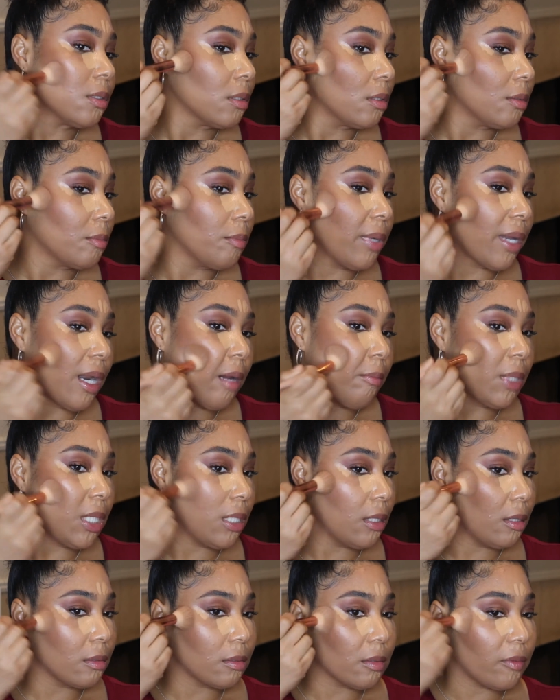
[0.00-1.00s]
But I
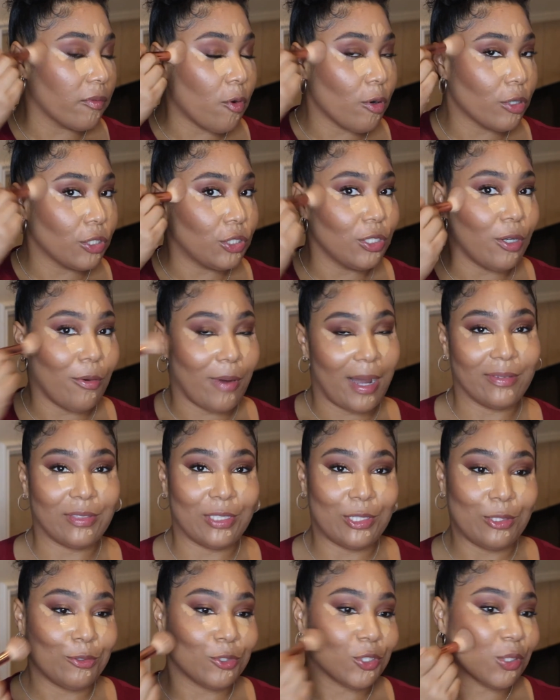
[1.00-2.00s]
mean, of course, you don't have
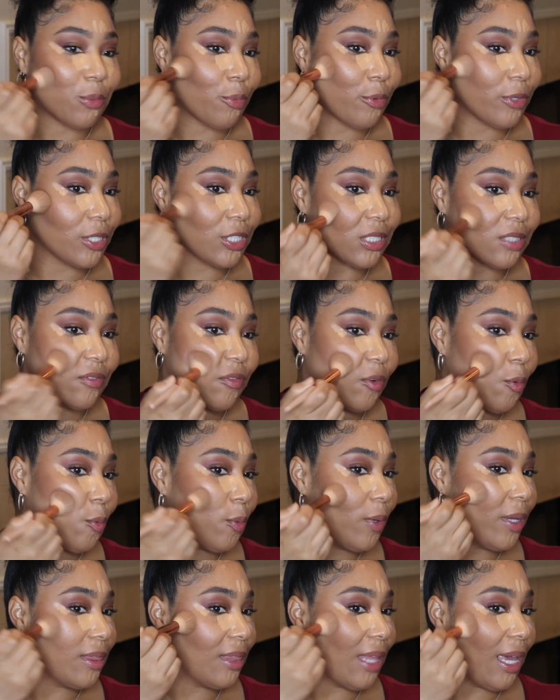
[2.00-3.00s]
to use your brushes for
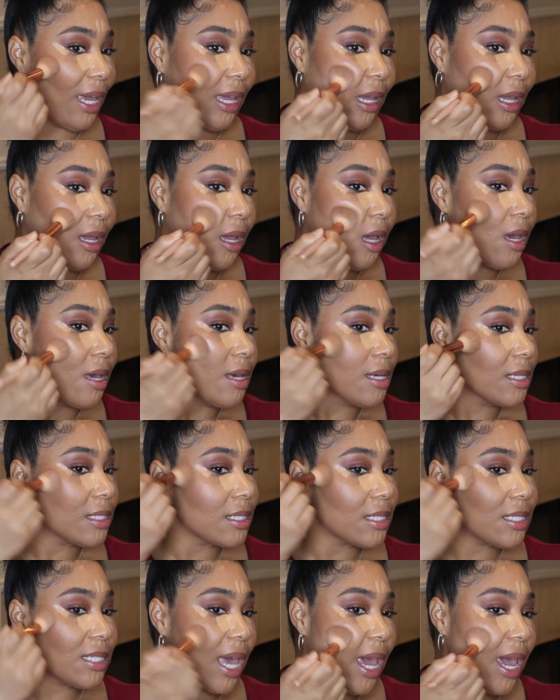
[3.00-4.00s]
what they
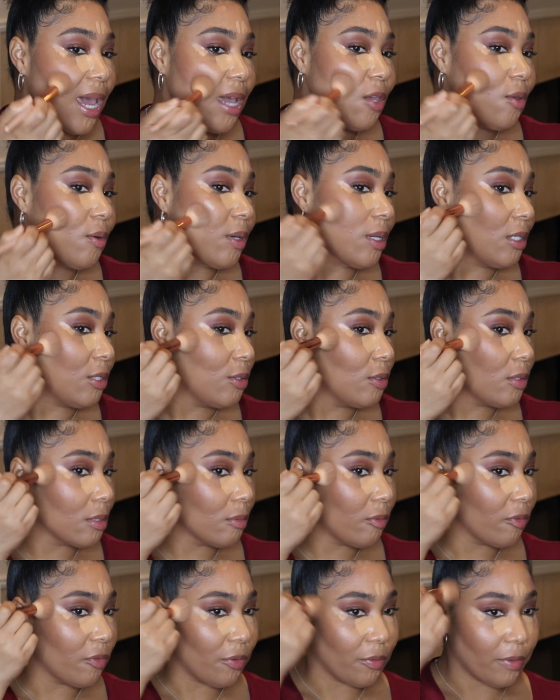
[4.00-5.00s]
say. You can use
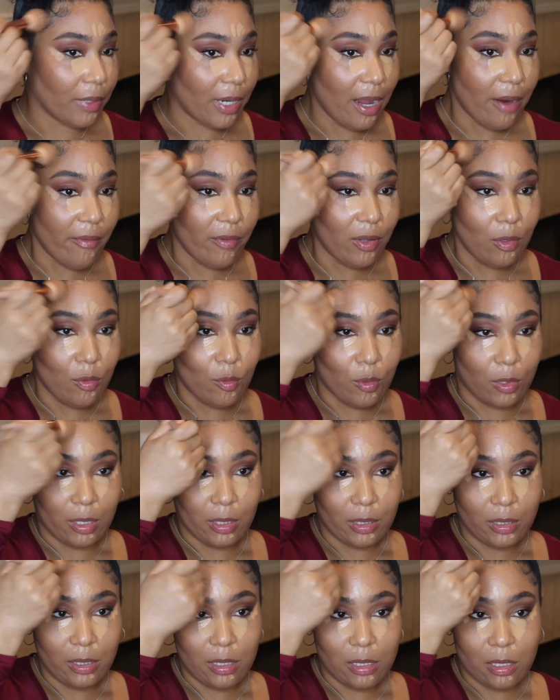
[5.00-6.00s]
them for whatever you want.